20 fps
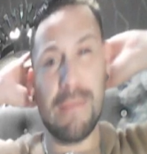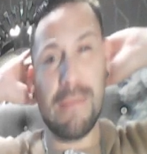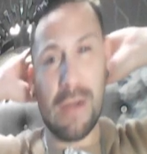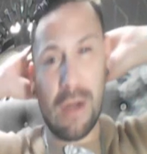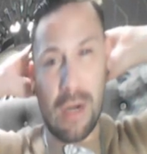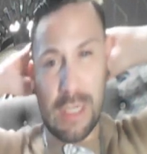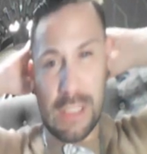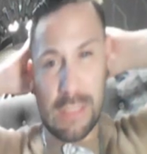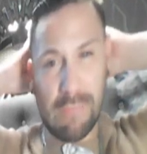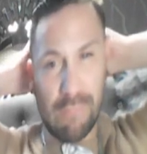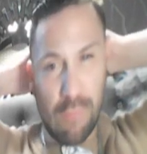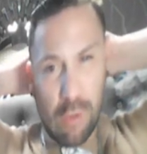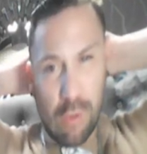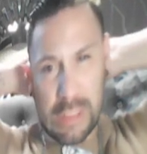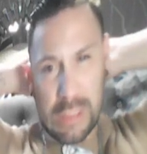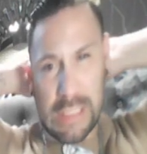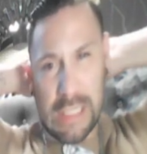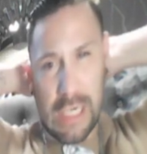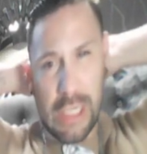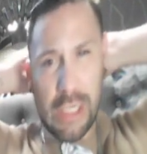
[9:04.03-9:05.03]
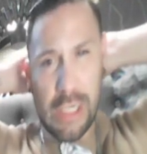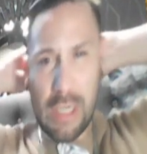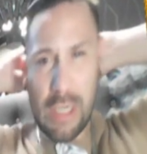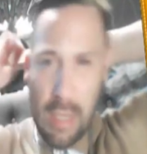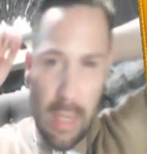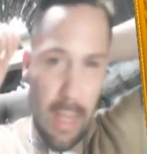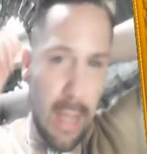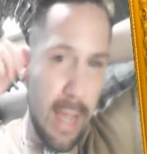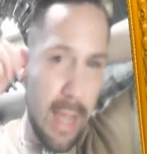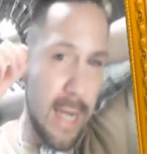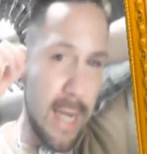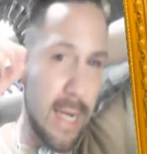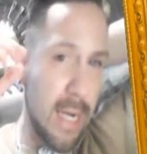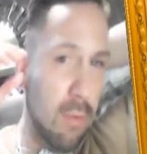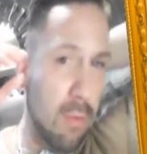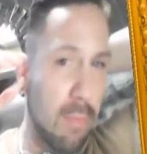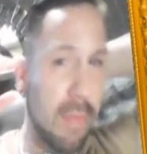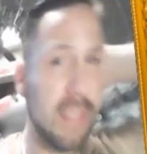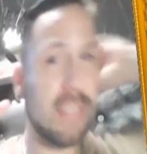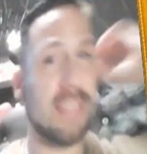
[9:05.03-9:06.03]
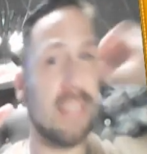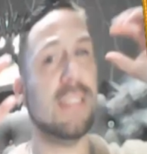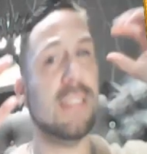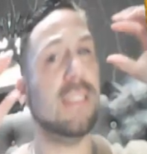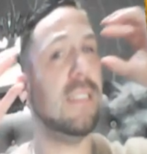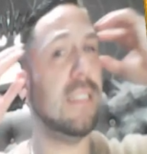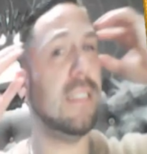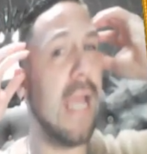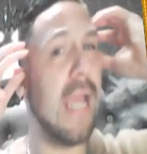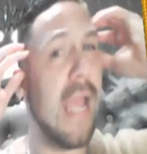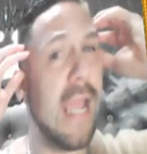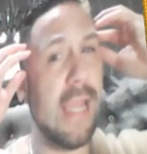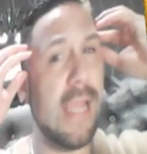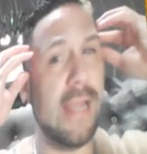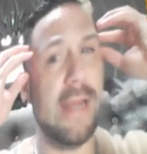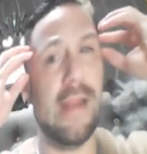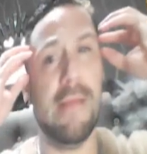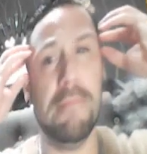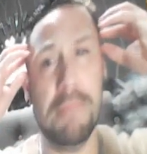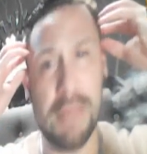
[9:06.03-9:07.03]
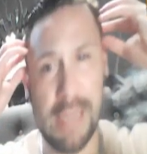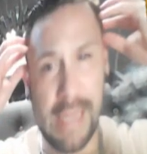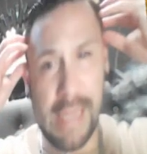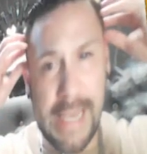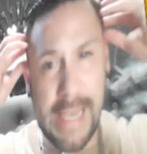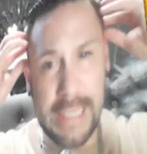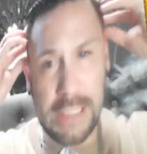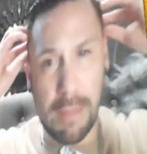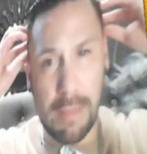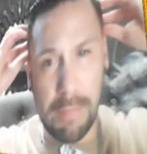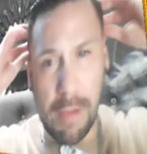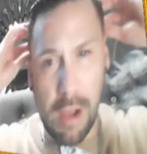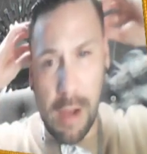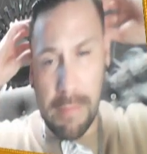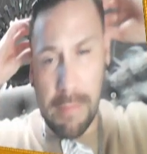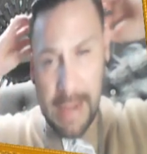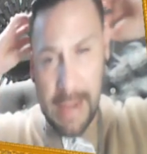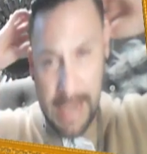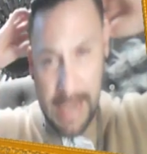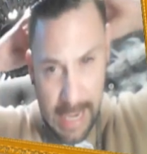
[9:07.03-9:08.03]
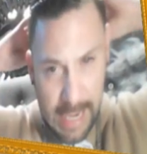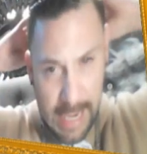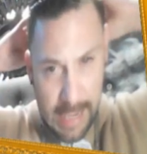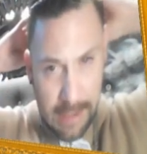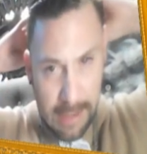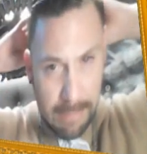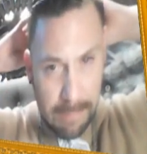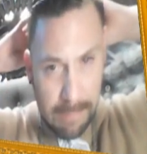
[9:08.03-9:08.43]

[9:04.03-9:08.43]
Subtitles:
it or just fold it under, and it'll be staying in place upon my head.